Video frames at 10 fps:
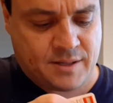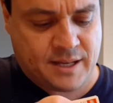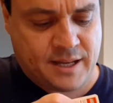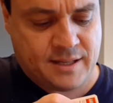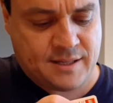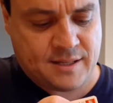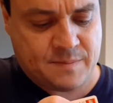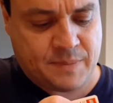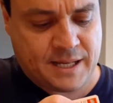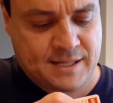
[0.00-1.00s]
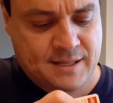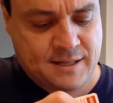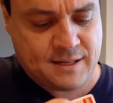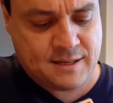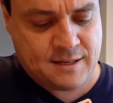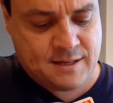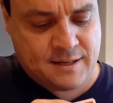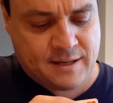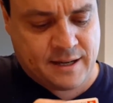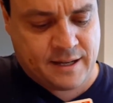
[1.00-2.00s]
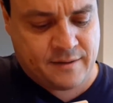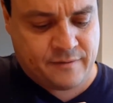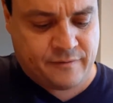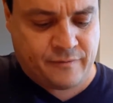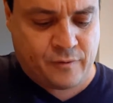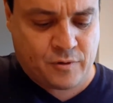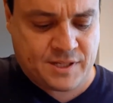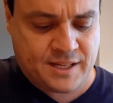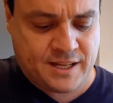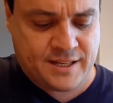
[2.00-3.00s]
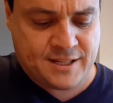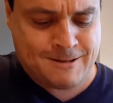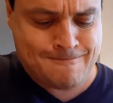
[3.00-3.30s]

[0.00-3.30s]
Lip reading: again, this is plastic, and forcing it